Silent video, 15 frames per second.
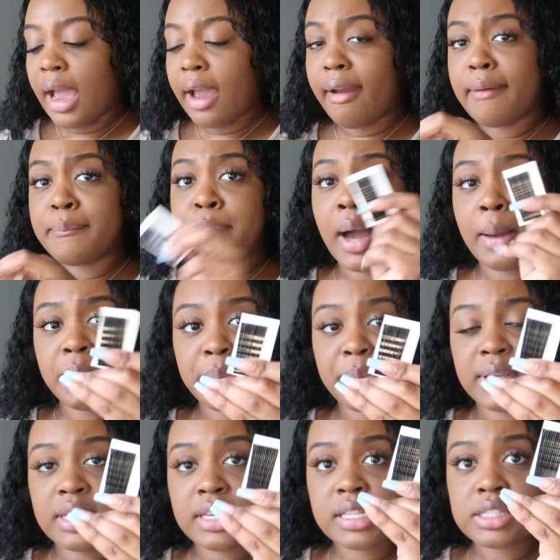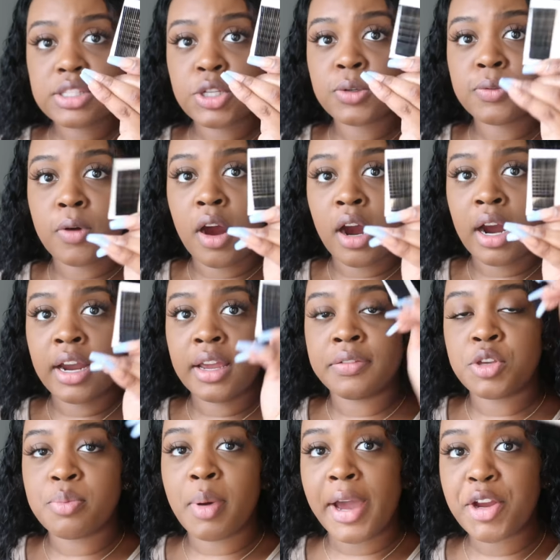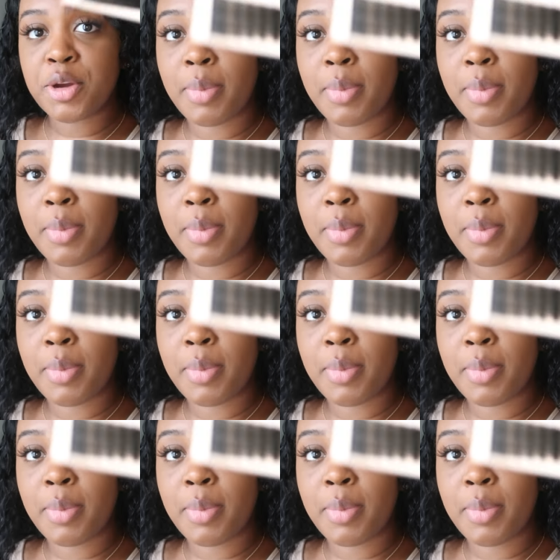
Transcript: i have bobby pins so far if you buy